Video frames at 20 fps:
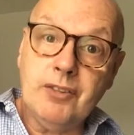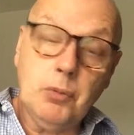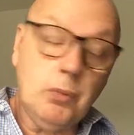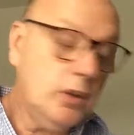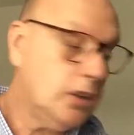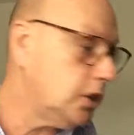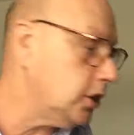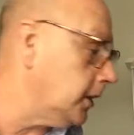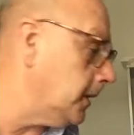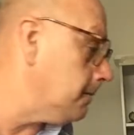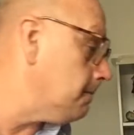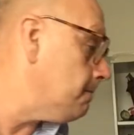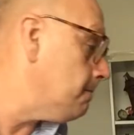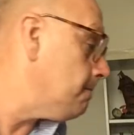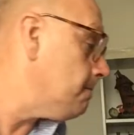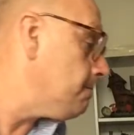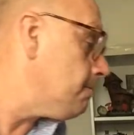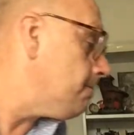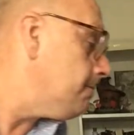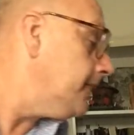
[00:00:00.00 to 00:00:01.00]
watching.
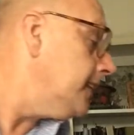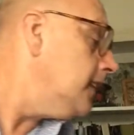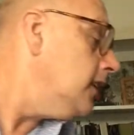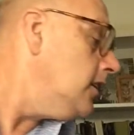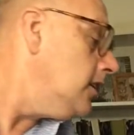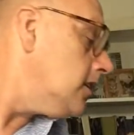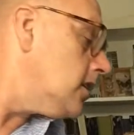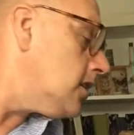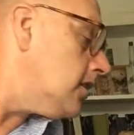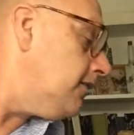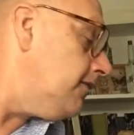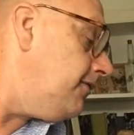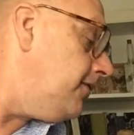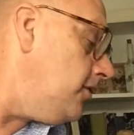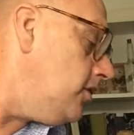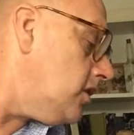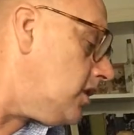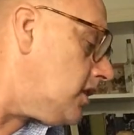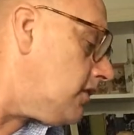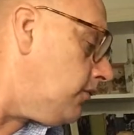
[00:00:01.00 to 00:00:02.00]
So
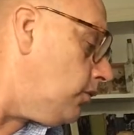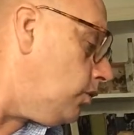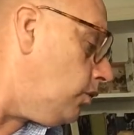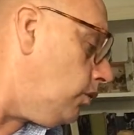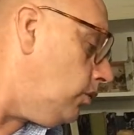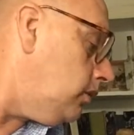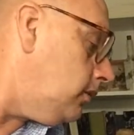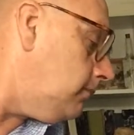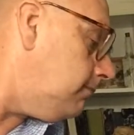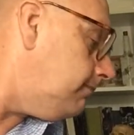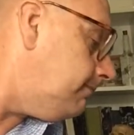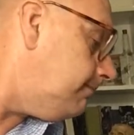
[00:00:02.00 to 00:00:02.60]
first of all,